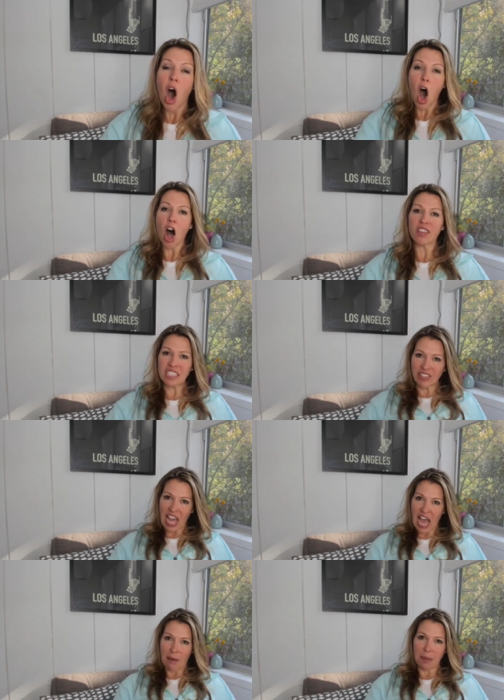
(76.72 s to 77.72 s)
all the stuff that
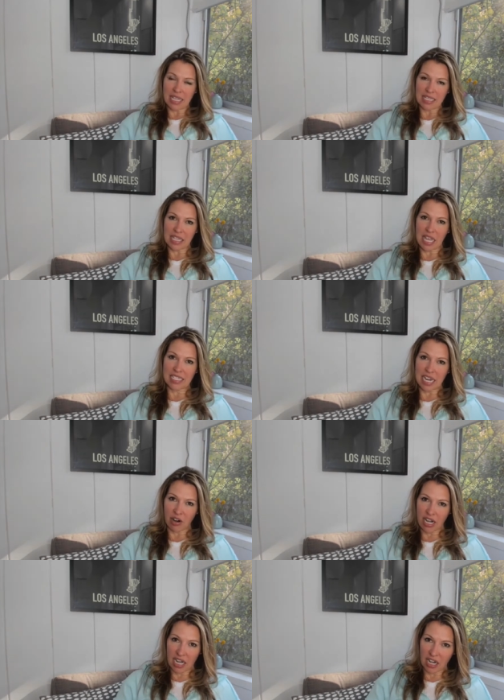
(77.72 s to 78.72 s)
happens like
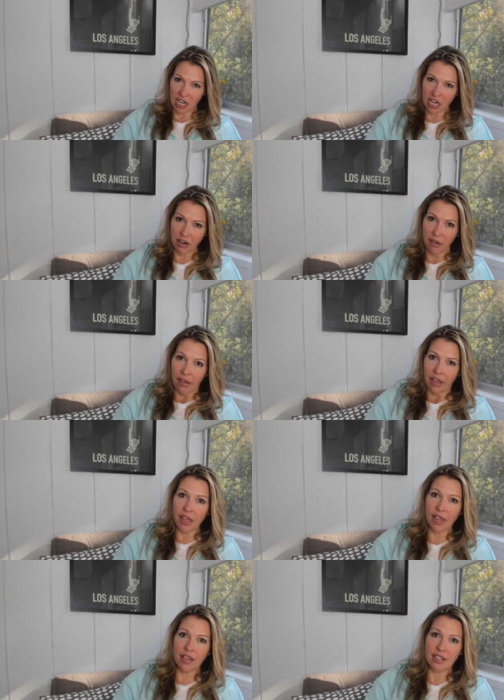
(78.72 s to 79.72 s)
down here
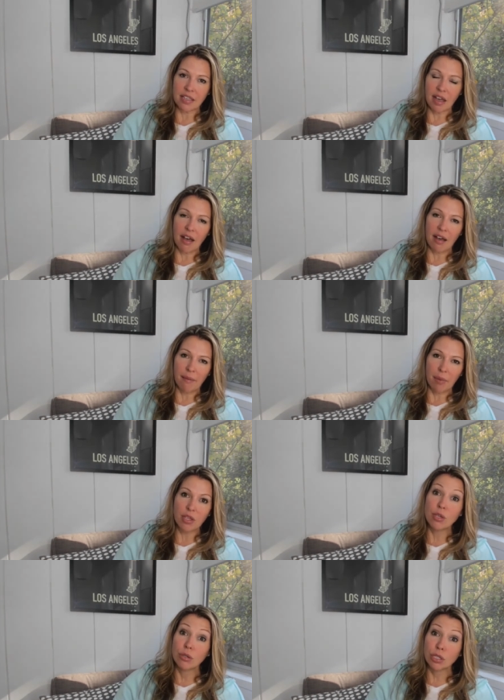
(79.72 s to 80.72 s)
is
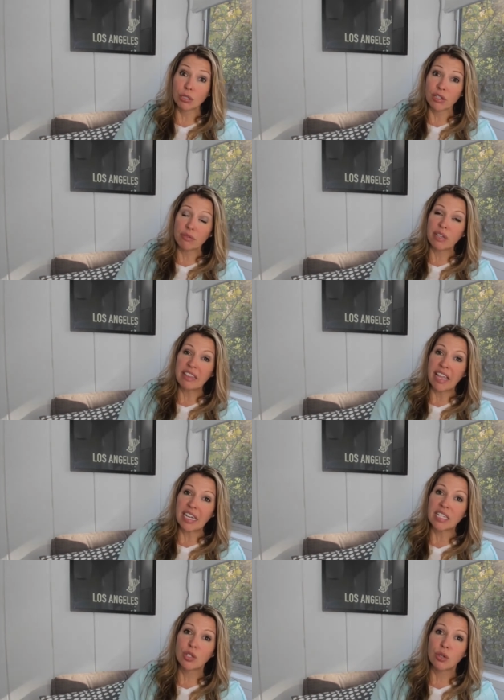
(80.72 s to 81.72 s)
usually
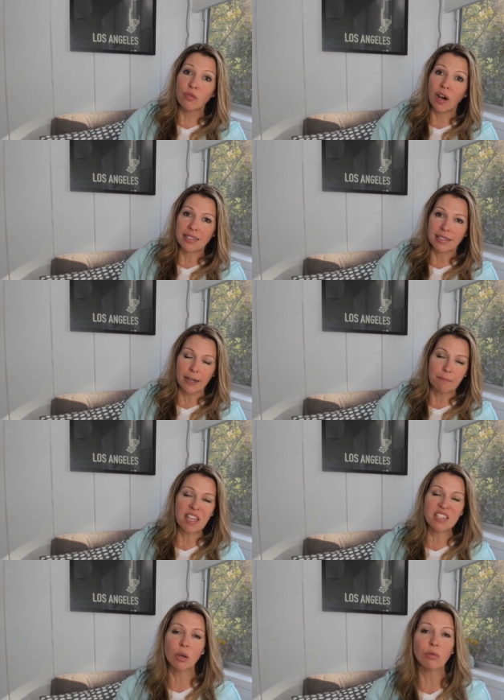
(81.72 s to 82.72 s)
related to Vata.
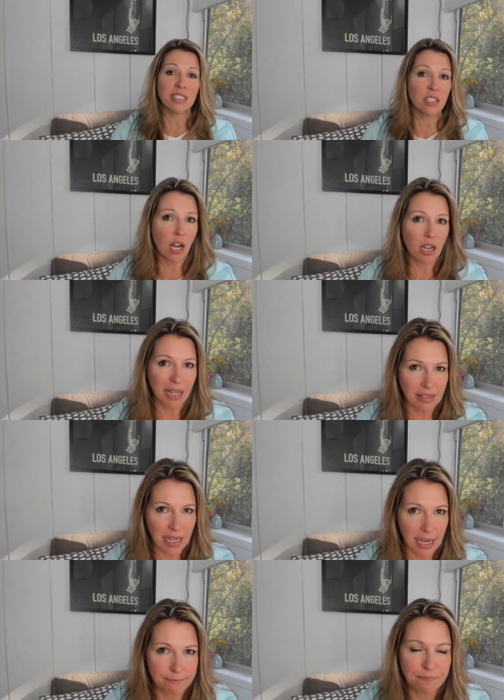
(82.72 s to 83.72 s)
And so let's talk about
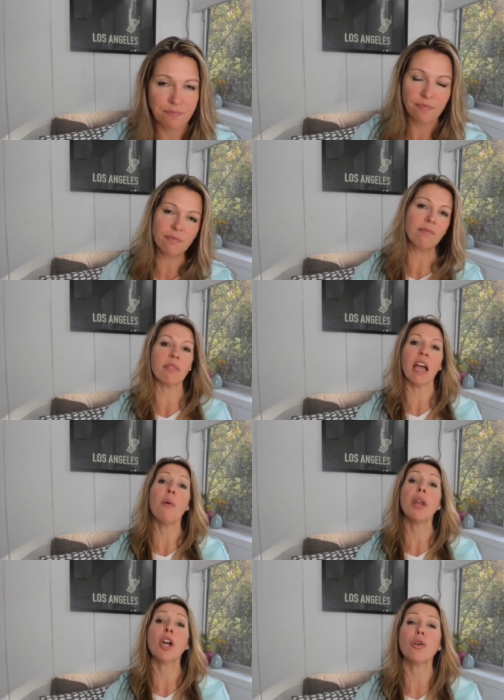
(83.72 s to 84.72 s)
that. I
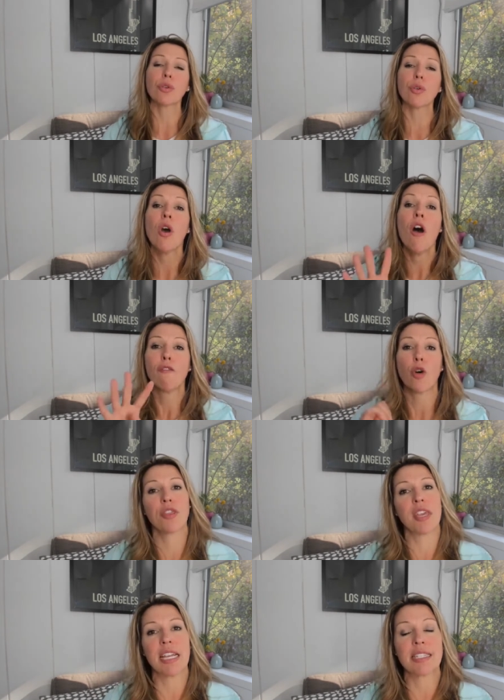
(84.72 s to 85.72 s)
want to go through four
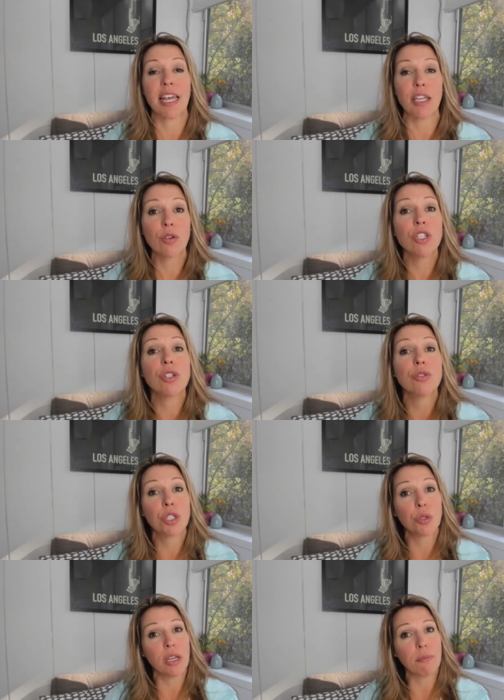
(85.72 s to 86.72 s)
things that you can do
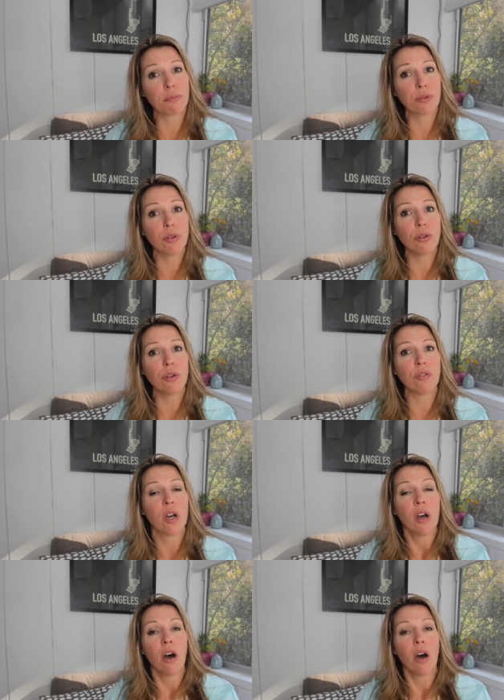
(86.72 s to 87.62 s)
to improve